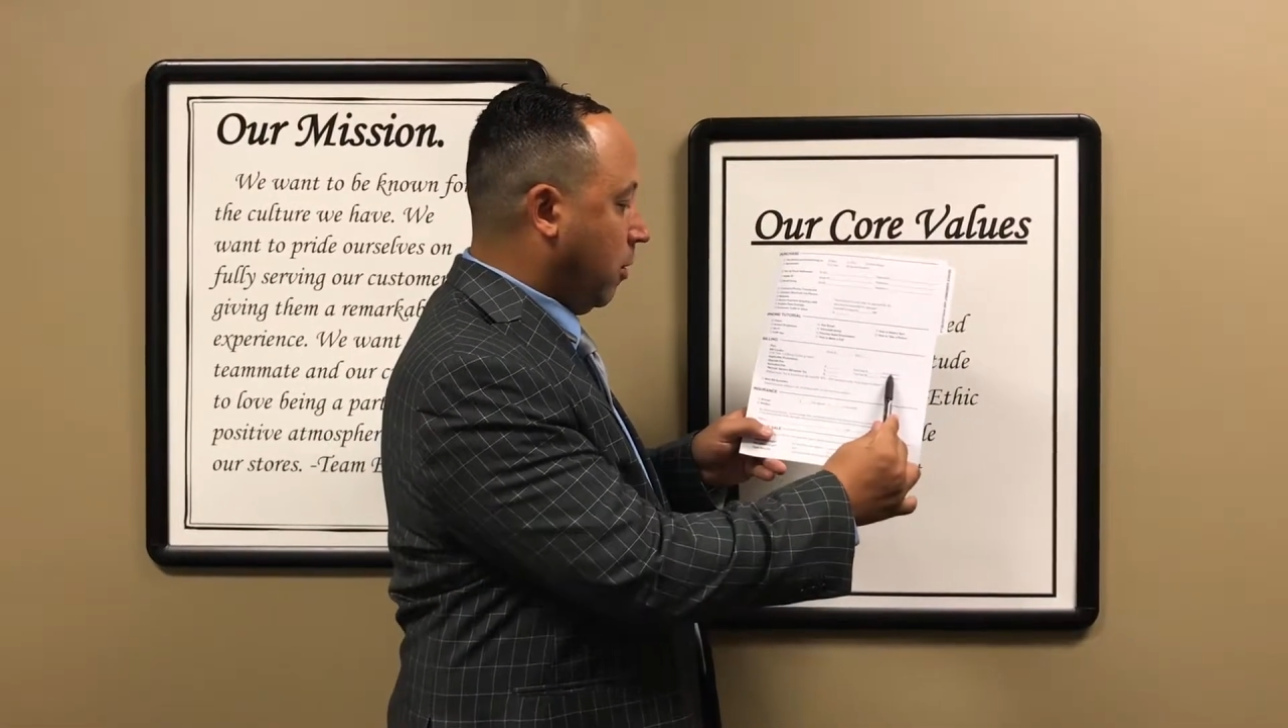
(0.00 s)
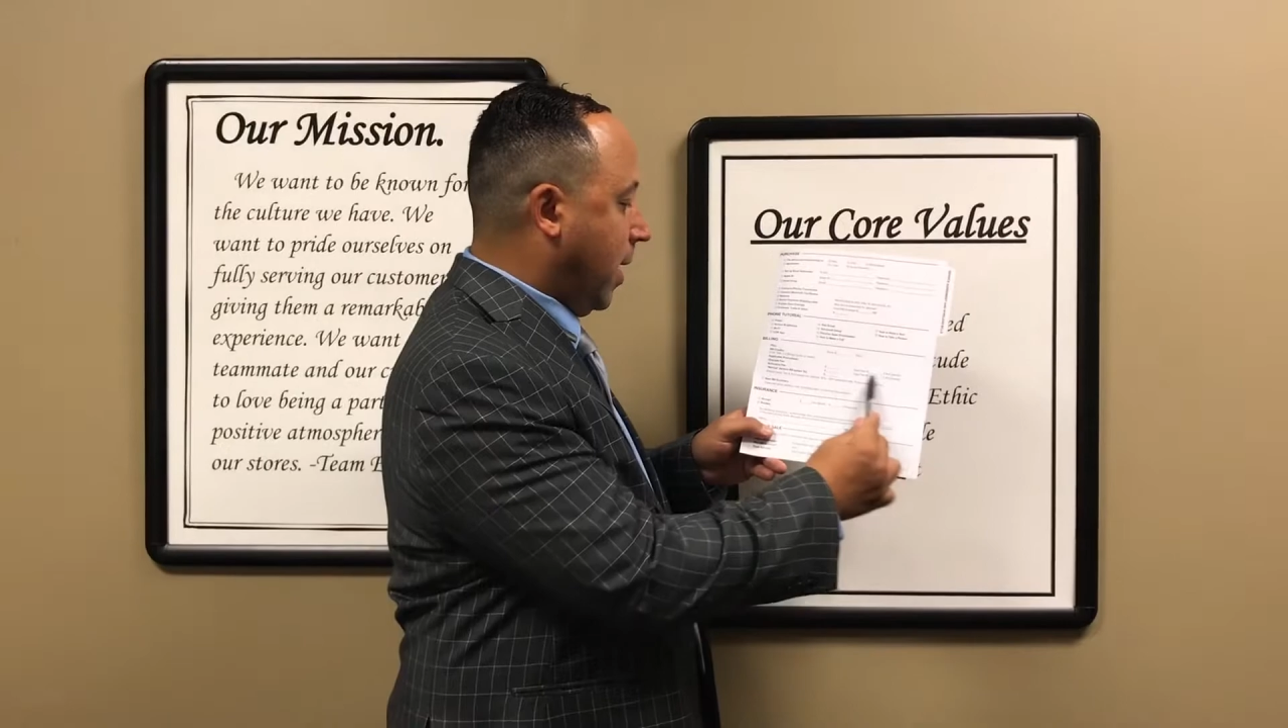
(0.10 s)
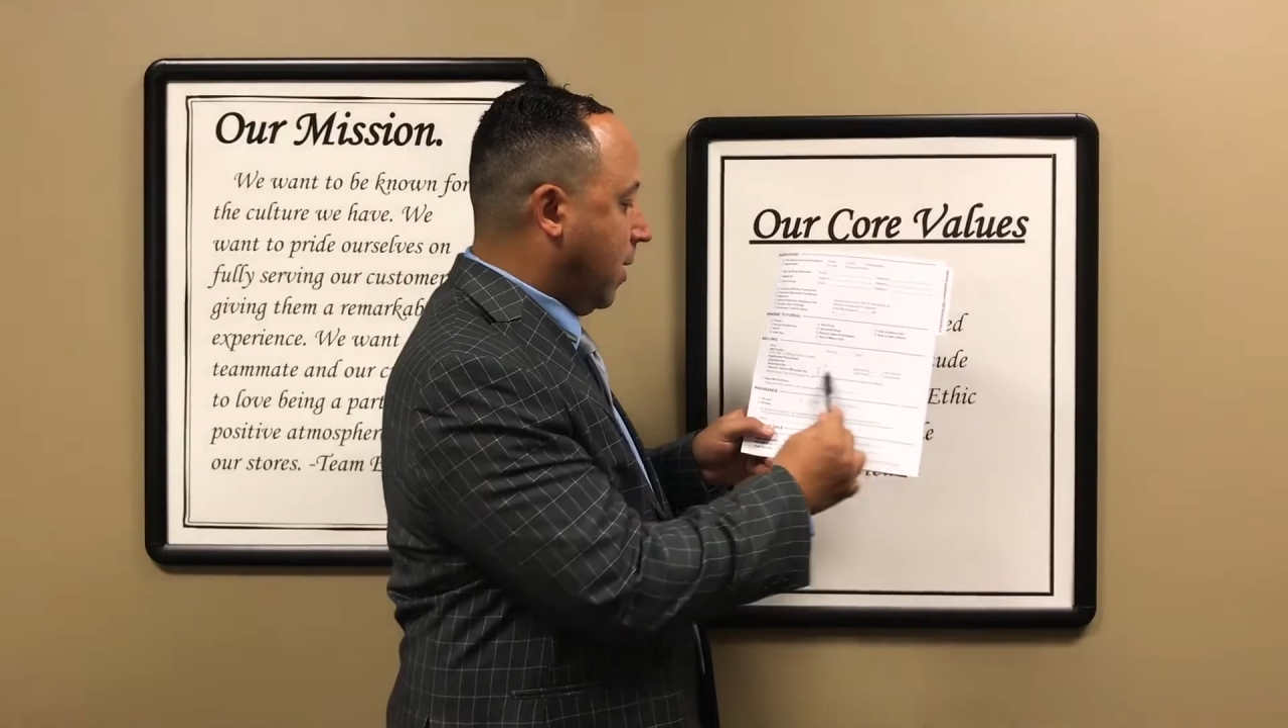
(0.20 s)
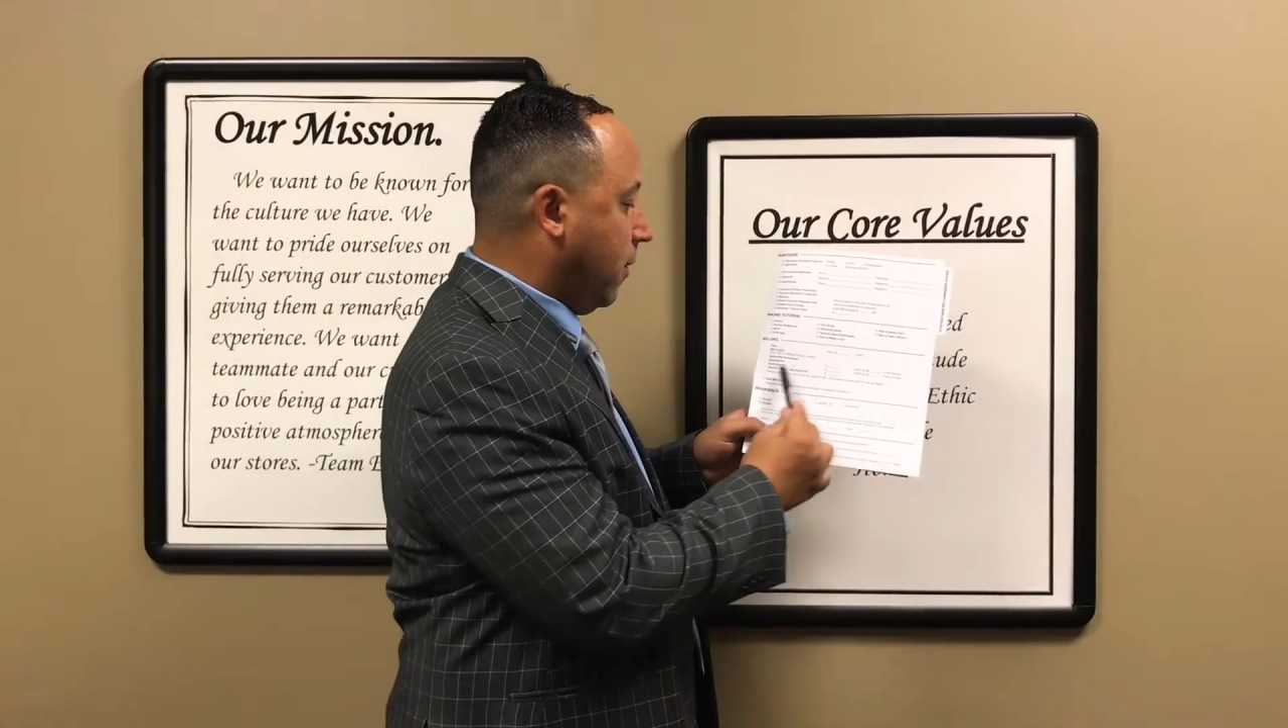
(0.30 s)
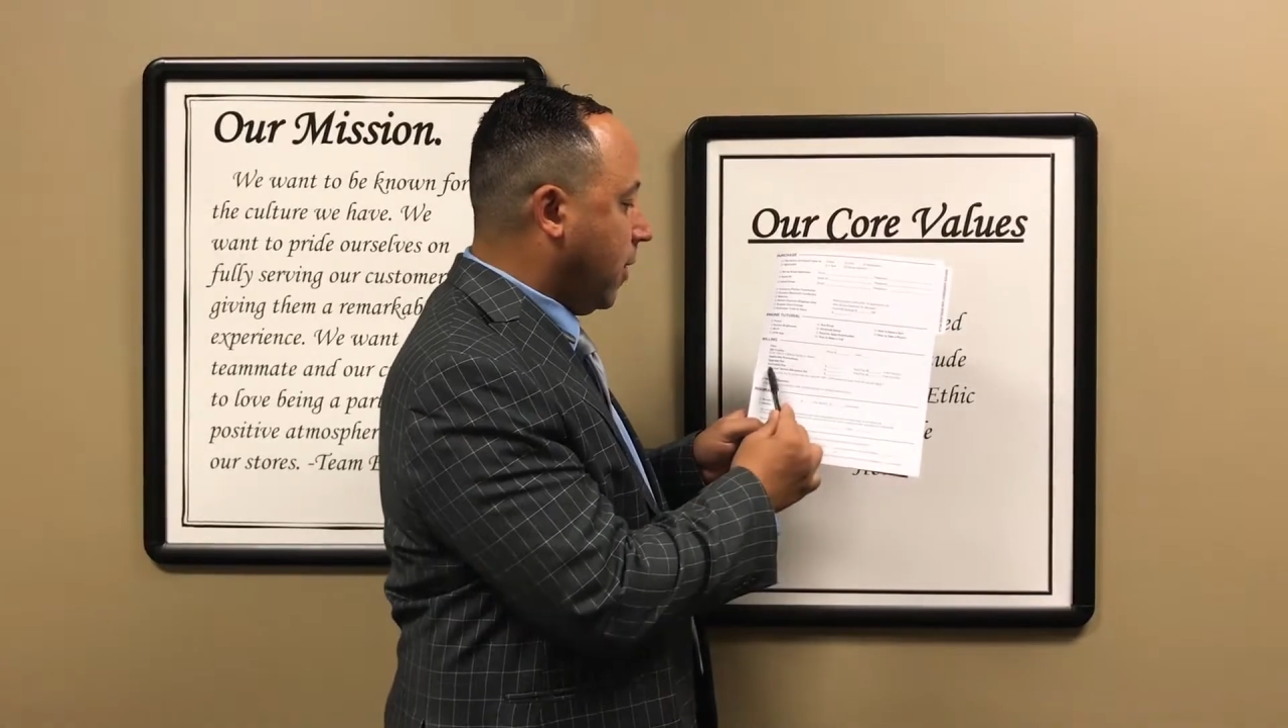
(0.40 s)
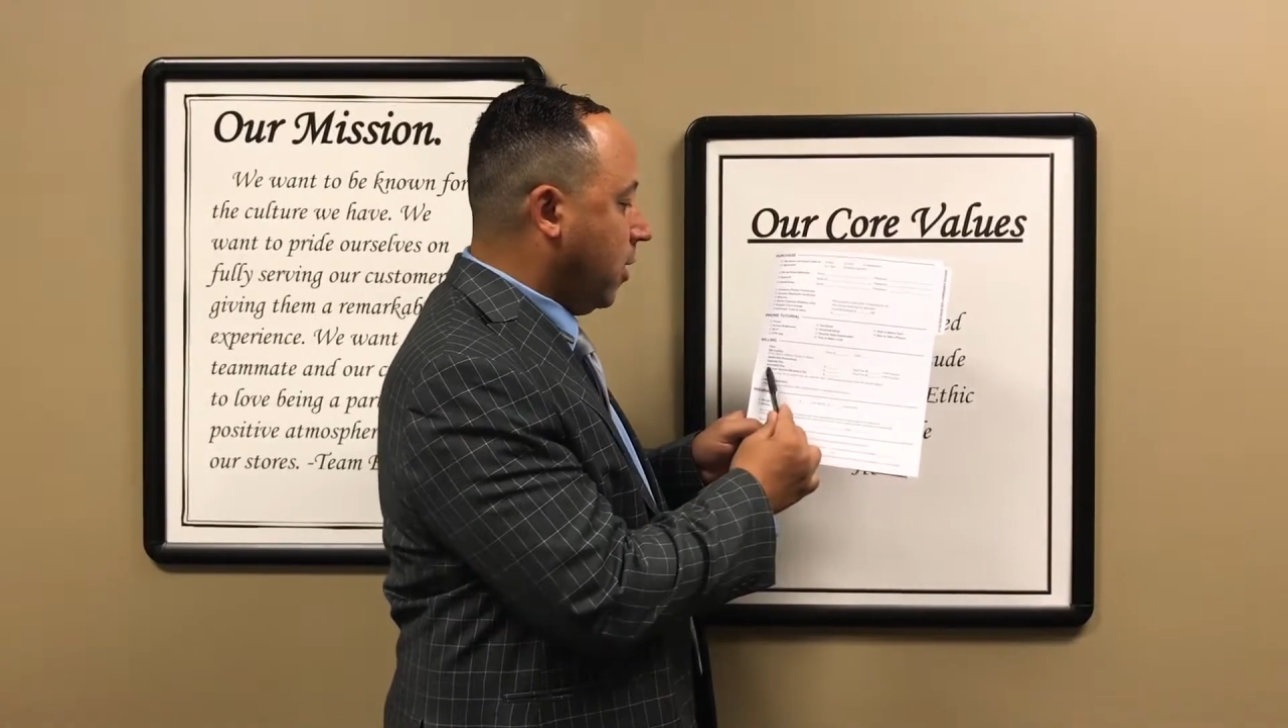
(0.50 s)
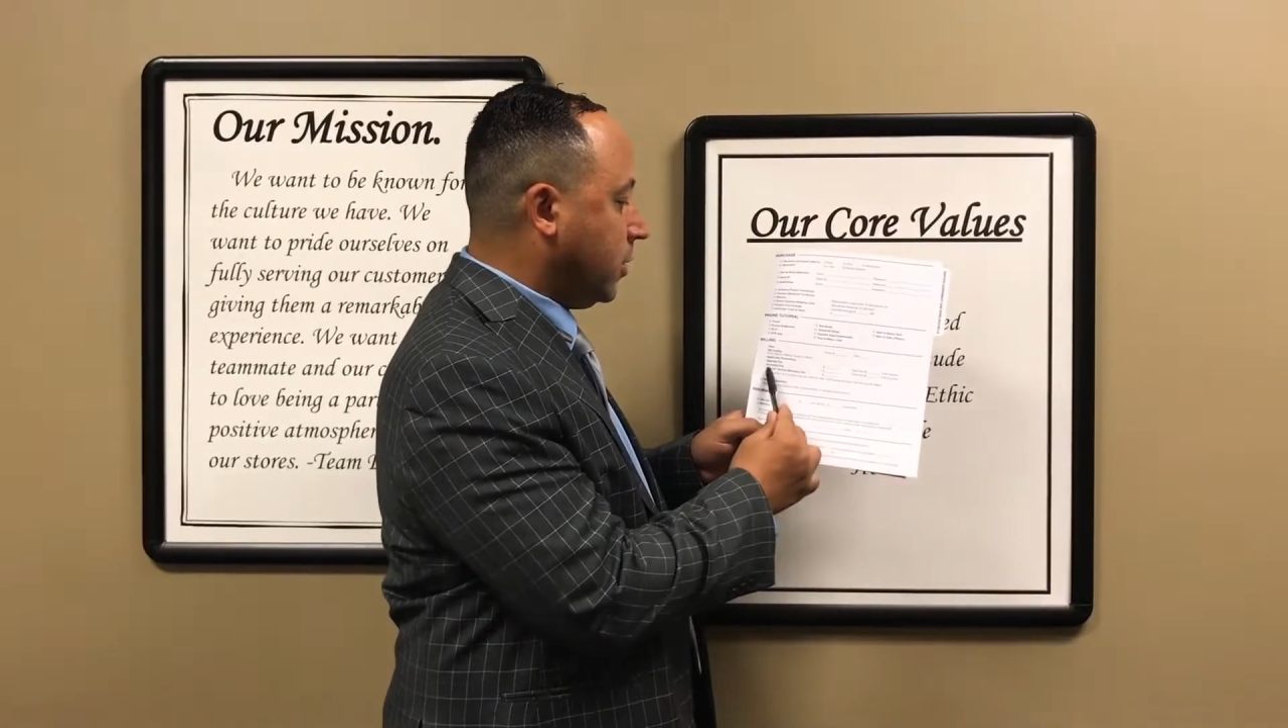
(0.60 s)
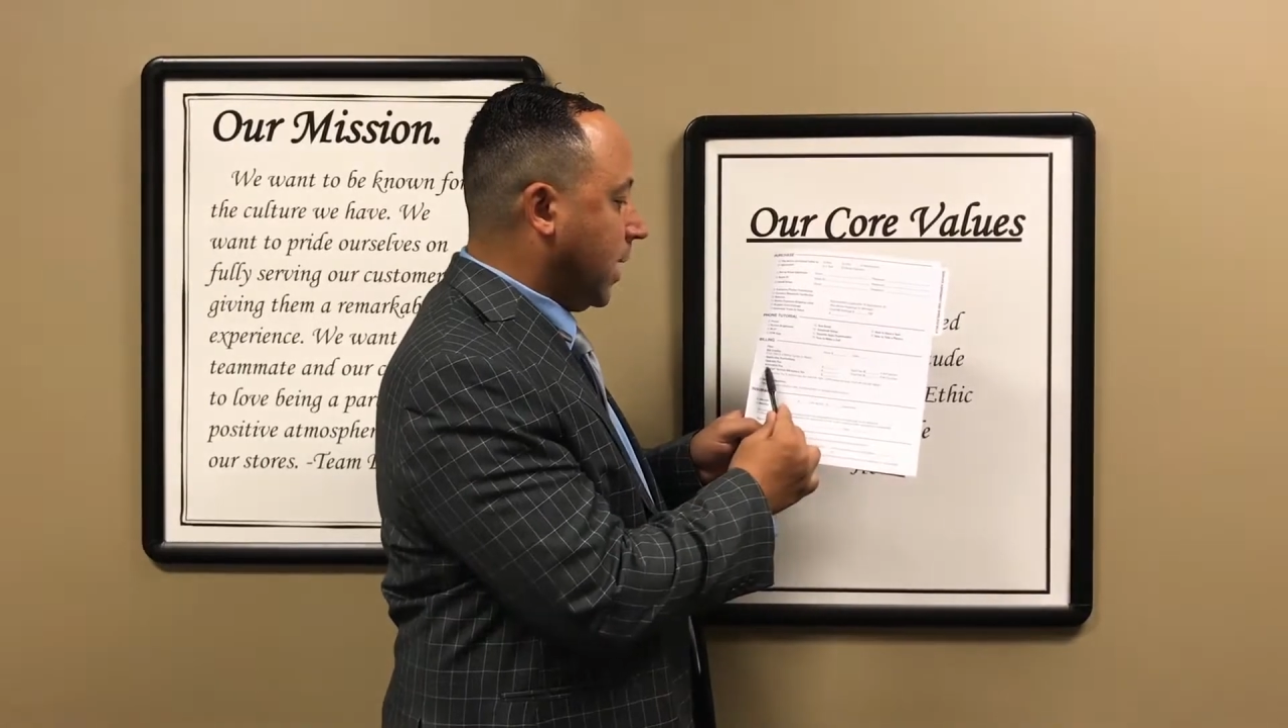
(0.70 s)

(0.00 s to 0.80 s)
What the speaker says: amount of those,